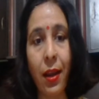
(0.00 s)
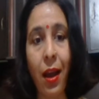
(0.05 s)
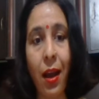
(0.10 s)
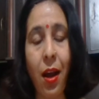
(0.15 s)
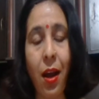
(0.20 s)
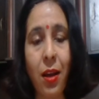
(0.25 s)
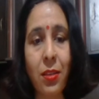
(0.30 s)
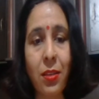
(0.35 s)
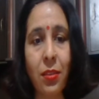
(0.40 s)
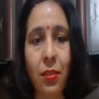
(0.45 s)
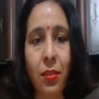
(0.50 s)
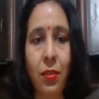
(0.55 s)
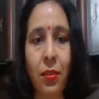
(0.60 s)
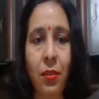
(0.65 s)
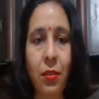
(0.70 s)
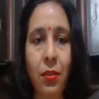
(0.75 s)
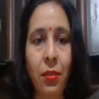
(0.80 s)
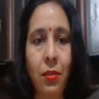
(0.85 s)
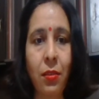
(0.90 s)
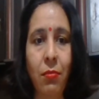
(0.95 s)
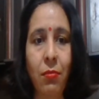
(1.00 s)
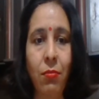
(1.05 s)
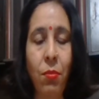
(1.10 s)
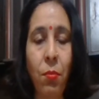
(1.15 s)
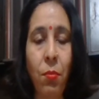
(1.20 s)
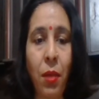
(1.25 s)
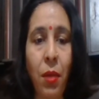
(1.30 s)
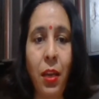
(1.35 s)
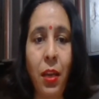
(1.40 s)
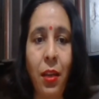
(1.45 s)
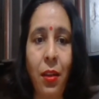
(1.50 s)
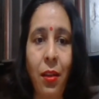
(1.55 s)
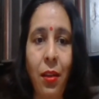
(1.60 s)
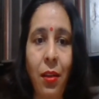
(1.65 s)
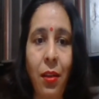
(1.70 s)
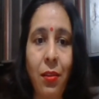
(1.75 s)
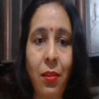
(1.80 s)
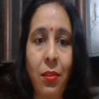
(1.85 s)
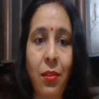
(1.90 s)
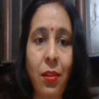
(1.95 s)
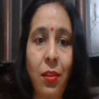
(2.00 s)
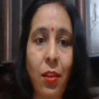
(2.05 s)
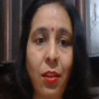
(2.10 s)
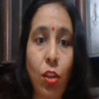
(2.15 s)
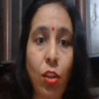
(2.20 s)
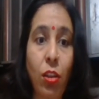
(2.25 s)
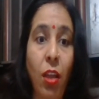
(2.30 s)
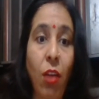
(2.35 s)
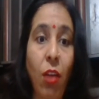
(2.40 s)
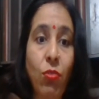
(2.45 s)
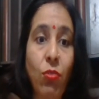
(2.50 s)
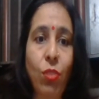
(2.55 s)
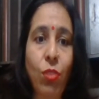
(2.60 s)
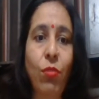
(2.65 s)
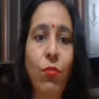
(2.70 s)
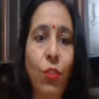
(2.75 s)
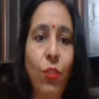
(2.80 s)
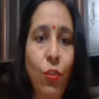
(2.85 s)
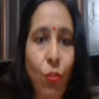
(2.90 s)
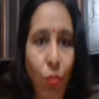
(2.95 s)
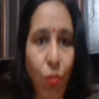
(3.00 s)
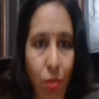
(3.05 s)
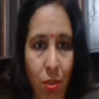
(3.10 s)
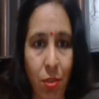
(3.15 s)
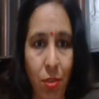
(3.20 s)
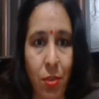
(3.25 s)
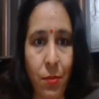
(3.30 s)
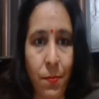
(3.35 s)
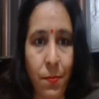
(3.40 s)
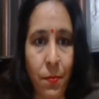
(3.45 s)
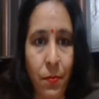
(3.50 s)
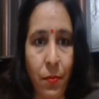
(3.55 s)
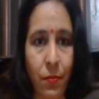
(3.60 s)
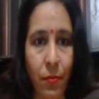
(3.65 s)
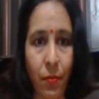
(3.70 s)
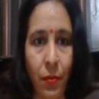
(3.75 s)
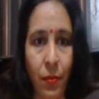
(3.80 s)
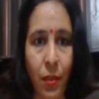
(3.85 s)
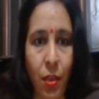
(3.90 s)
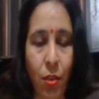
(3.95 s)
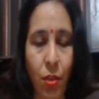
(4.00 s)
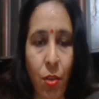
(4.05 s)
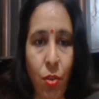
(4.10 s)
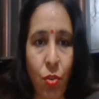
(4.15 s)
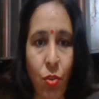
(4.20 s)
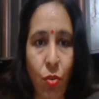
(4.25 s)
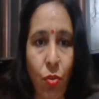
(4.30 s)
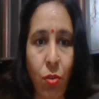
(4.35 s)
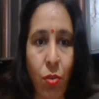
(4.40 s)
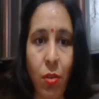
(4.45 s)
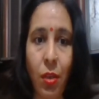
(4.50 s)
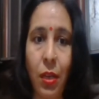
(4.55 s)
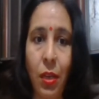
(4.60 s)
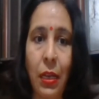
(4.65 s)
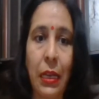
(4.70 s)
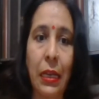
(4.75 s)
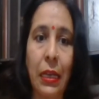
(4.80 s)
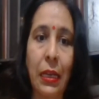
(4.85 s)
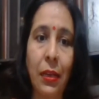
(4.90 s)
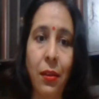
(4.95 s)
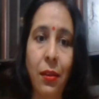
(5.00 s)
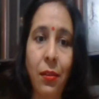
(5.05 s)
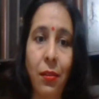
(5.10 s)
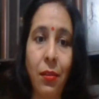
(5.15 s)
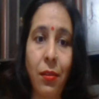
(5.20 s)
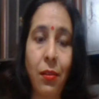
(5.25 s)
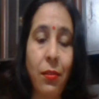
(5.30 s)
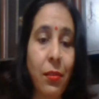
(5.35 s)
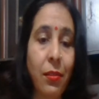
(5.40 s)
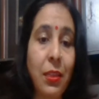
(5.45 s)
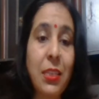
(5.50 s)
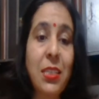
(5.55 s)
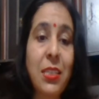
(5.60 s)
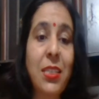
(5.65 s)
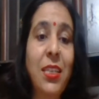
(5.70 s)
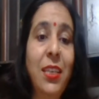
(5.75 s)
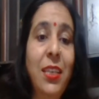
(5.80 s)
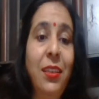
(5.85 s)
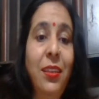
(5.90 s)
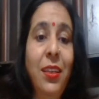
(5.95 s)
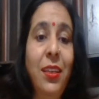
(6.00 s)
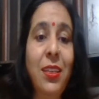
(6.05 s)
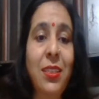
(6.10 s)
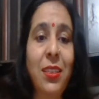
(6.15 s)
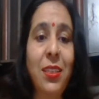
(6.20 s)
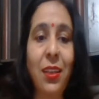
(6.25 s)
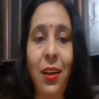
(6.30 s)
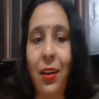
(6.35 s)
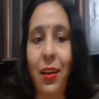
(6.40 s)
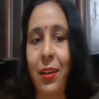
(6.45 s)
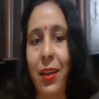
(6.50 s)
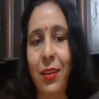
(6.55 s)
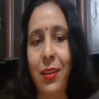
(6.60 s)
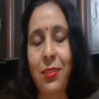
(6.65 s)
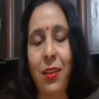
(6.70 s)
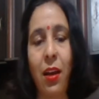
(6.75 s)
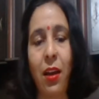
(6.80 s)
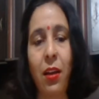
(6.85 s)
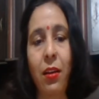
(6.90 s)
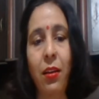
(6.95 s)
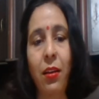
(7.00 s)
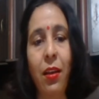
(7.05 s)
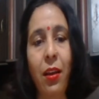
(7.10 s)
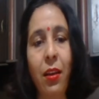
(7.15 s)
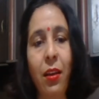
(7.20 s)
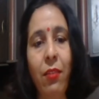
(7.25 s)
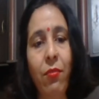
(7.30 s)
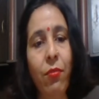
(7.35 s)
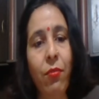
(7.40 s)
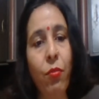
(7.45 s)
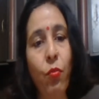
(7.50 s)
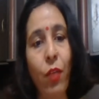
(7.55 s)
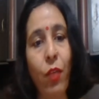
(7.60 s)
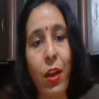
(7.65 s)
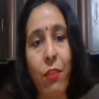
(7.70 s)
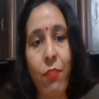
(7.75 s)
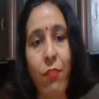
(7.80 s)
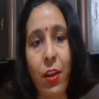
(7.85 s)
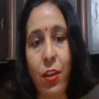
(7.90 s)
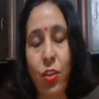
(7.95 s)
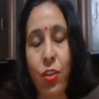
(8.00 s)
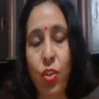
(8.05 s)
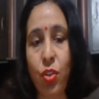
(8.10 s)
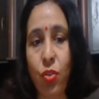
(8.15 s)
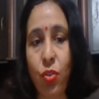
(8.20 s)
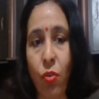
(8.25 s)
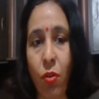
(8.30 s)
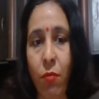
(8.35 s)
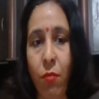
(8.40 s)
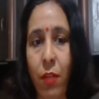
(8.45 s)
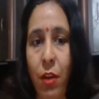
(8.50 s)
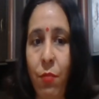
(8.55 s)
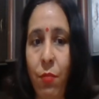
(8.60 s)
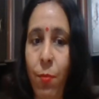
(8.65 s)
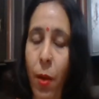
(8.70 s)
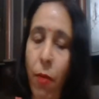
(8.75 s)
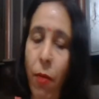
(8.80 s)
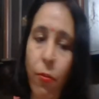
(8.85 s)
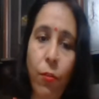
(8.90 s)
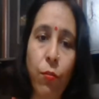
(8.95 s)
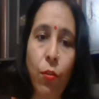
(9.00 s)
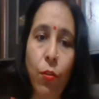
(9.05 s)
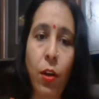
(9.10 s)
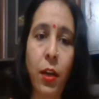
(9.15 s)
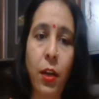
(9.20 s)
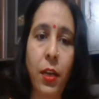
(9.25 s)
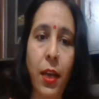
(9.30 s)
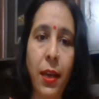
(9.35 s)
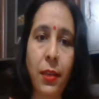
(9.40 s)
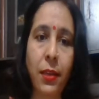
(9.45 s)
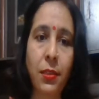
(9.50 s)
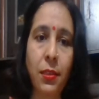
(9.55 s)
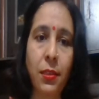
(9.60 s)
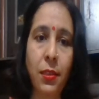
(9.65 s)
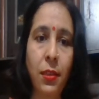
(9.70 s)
ask money in thousands of the dollars. So these attacks are really very, very strong, very powerful attacks.